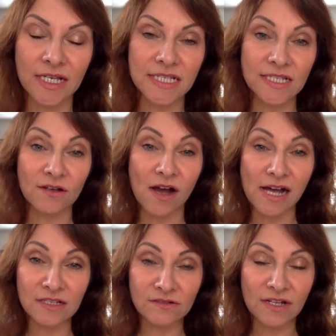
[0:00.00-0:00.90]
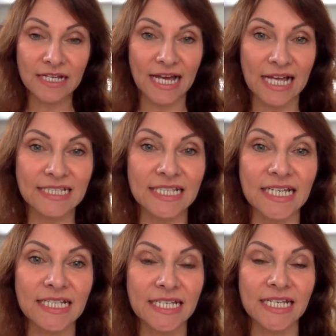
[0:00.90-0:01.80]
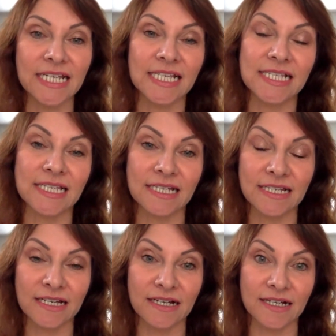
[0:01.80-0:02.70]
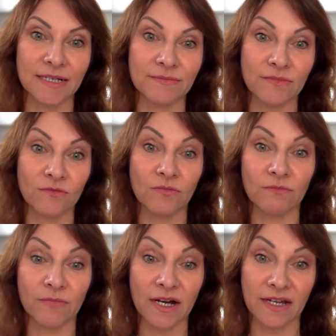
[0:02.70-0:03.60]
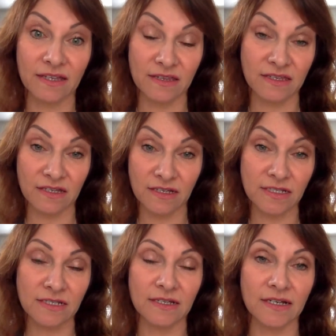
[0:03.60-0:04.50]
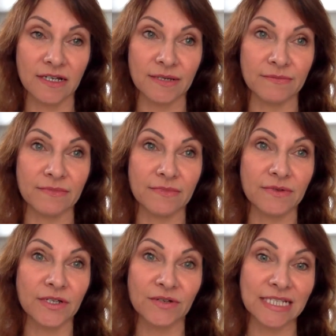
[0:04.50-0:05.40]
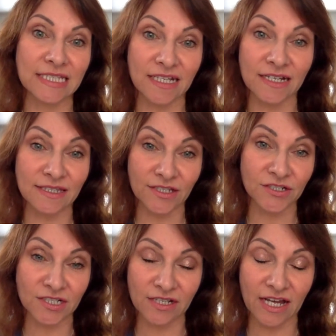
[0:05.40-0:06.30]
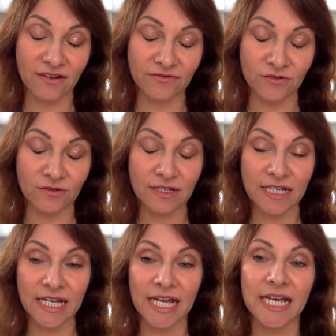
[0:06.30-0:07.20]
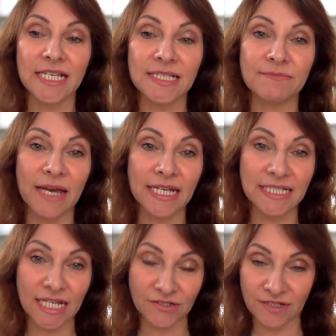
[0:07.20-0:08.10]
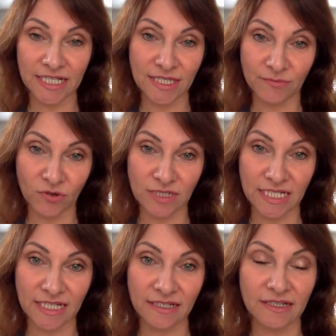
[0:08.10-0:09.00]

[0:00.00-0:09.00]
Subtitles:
So hyaluronic acid is my third ingredient that I think you should look out for. It's made naturally in the body.